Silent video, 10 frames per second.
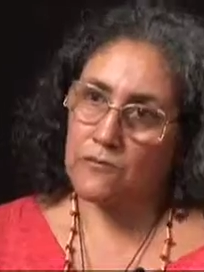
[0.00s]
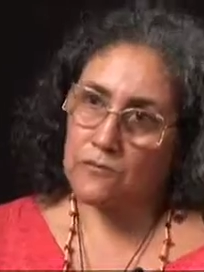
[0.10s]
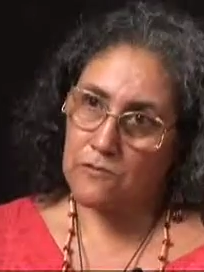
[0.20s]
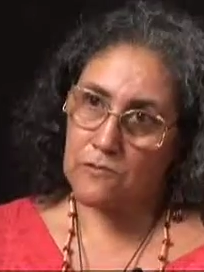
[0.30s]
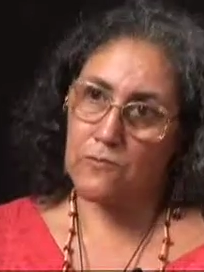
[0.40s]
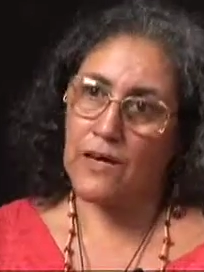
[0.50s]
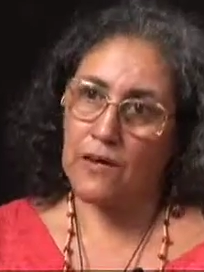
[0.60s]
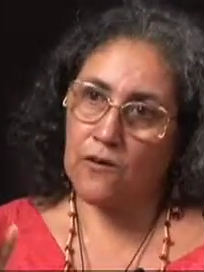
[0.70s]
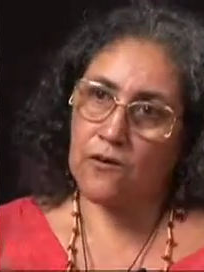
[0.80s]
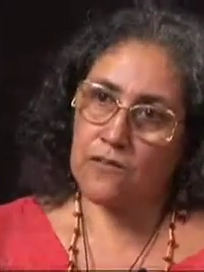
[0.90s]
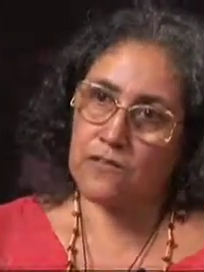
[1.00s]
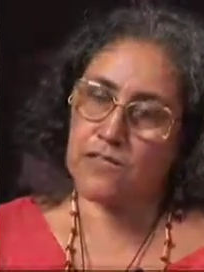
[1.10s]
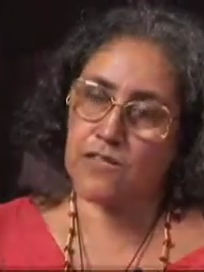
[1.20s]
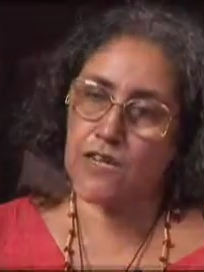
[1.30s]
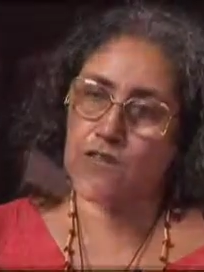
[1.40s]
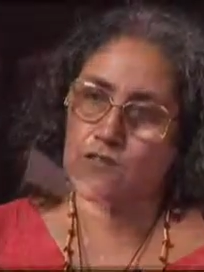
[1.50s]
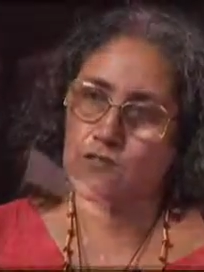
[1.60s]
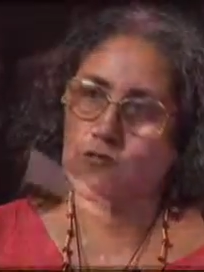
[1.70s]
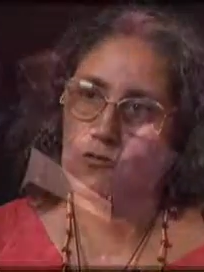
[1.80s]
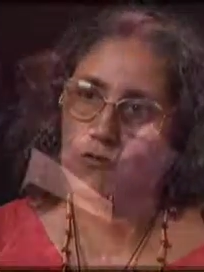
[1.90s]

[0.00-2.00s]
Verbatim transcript: to, to make all these changes